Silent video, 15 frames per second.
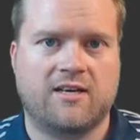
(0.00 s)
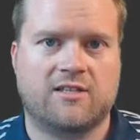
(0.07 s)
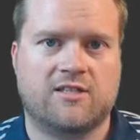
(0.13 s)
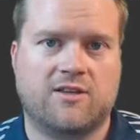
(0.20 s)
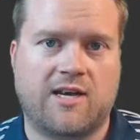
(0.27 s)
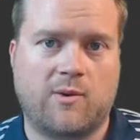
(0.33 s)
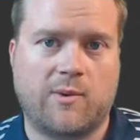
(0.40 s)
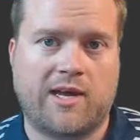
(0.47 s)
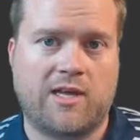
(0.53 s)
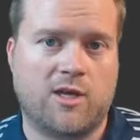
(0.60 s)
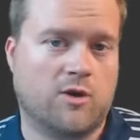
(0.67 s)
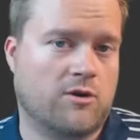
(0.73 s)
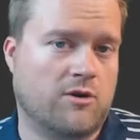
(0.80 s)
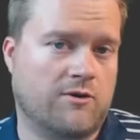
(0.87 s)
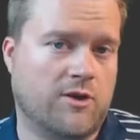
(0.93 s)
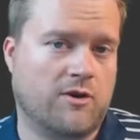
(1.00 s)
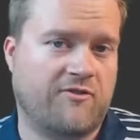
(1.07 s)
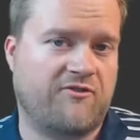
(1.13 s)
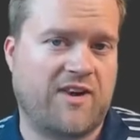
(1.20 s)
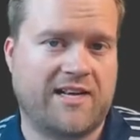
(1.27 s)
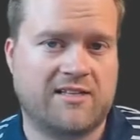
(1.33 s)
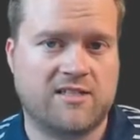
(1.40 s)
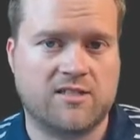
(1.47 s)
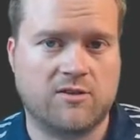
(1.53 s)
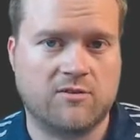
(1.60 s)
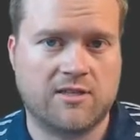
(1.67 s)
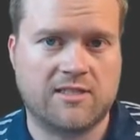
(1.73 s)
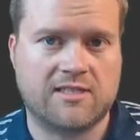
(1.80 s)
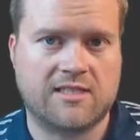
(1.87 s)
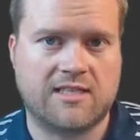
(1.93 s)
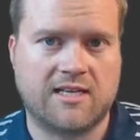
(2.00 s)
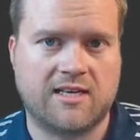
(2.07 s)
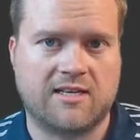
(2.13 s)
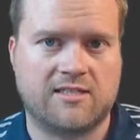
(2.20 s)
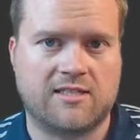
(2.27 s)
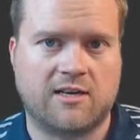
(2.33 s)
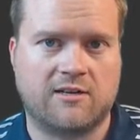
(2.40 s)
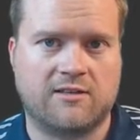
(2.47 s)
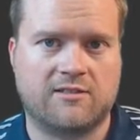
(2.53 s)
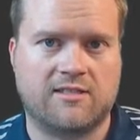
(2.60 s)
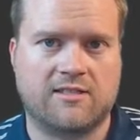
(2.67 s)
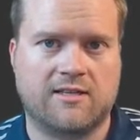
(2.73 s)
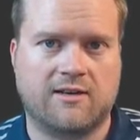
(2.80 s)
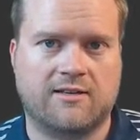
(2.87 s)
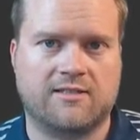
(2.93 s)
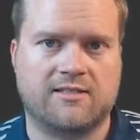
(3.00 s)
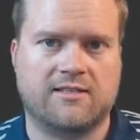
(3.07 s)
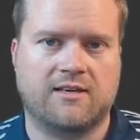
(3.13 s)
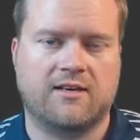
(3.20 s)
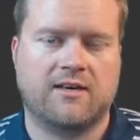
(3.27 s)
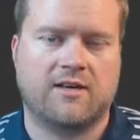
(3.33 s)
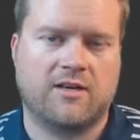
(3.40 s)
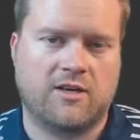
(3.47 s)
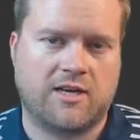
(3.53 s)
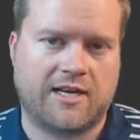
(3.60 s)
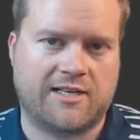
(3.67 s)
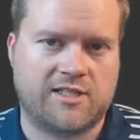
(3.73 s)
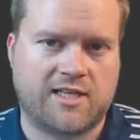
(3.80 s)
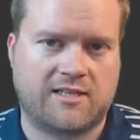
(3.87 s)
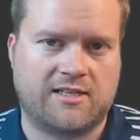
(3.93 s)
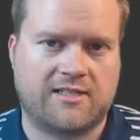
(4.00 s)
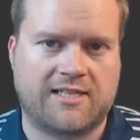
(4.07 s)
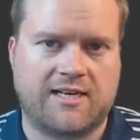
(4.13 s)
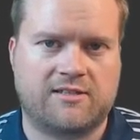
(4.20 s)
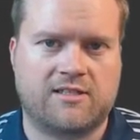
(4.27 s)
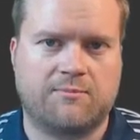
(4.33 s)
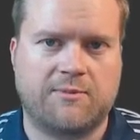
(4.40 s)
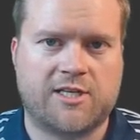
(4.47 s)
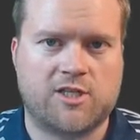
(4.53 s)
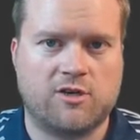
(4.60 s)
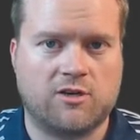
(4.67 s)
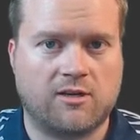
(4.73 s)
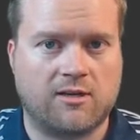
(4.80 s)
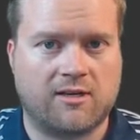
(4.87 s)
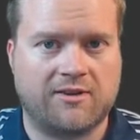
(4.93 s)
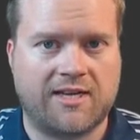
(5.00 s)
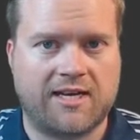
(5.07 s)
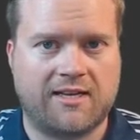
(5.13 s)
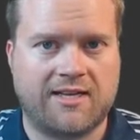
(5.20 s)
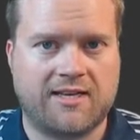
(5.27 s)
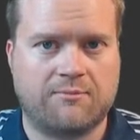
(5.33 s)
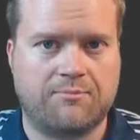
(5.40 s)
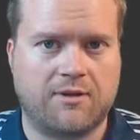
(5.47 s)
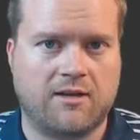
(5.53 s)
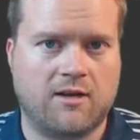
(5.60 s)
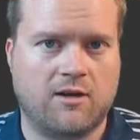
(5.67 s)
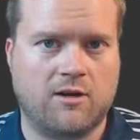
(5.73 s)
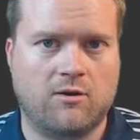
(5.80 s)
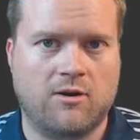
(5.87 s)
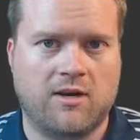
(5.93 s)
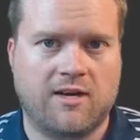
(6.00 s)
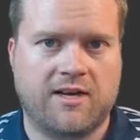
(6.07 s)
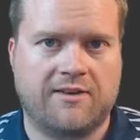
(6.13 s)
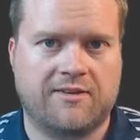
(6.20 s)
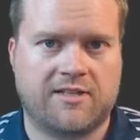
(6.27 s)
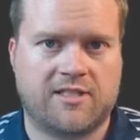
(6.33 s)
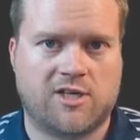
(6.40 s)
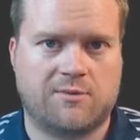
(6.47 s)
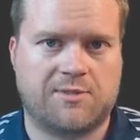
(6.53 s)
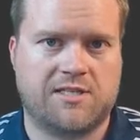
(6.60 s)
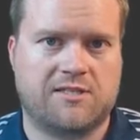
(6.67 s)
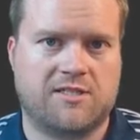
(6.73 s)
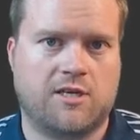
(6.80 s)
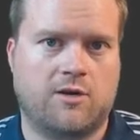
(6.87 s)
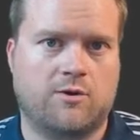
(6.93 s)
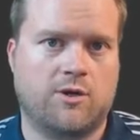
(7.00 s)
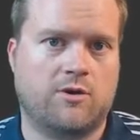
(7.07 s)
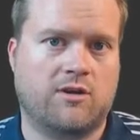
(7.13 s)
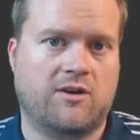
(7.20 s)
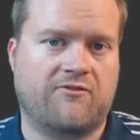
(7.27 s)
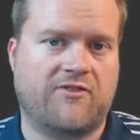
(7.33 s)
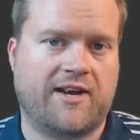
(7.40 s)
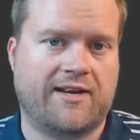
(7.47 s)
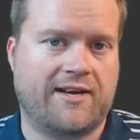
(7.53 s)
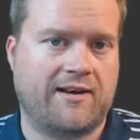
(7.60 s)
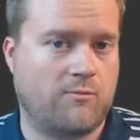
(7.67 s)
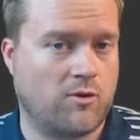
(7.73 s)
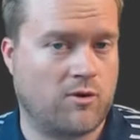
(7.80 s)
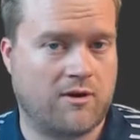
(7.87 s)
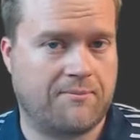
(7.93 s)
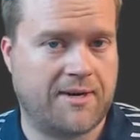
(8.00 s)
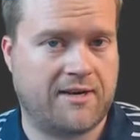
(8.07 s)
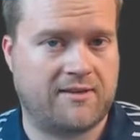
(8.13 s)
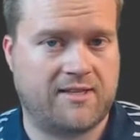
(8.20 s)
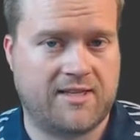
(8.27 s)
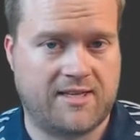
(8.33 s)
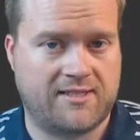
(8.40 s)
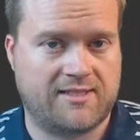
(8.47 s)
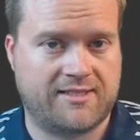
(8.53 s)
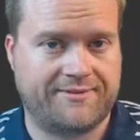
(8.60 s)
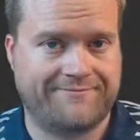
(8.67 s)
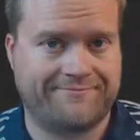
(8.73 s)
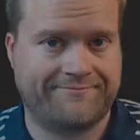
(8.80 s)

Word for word: so that way you're notified soon as the Kickstarter starts. You gotta check this out, so make sure you click on that link below in the description so you can find out more about this.